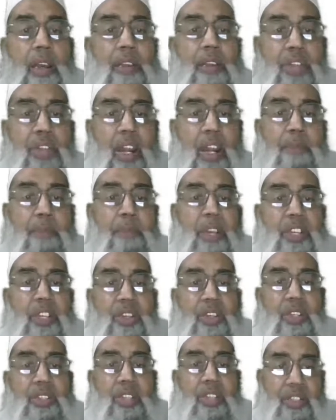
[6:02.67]
sand
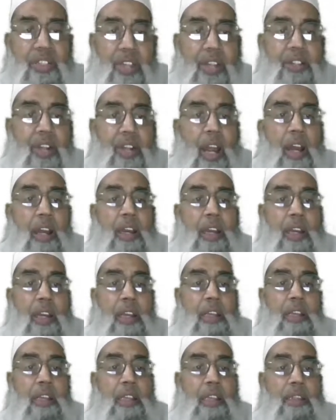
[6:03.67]
mixtures, etc.,
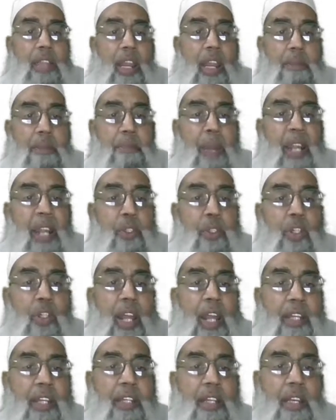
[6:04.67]
then
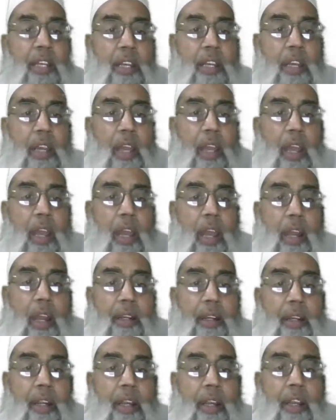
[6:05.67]
bentonite
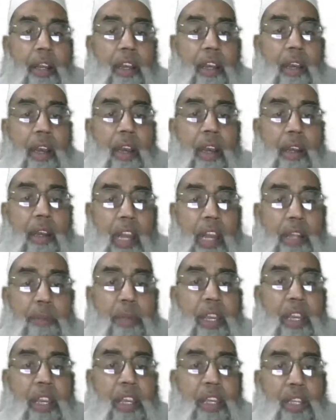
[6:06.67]
and can
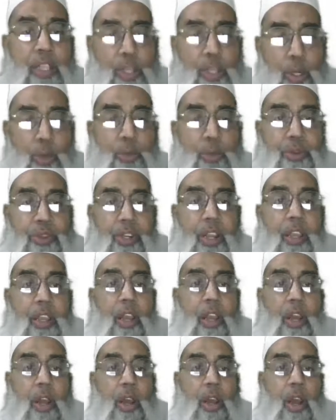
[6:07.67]
be used.
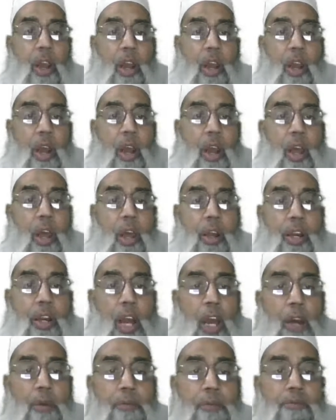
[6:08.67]

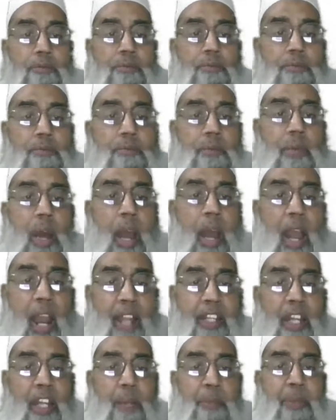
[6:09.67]
Now,
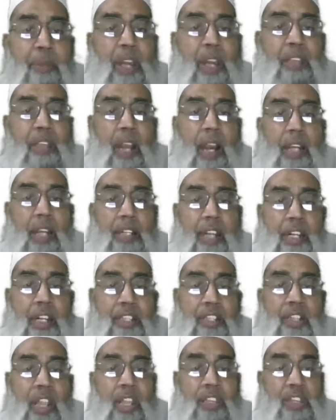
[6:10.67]
high temperature
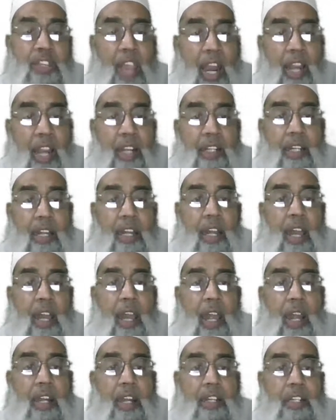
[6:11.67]
alters the sand
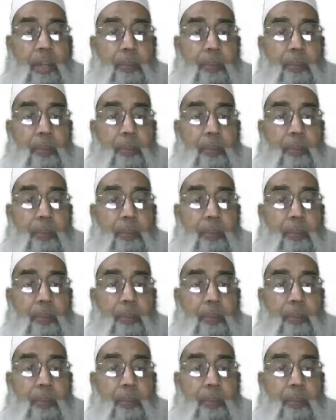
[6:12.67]
and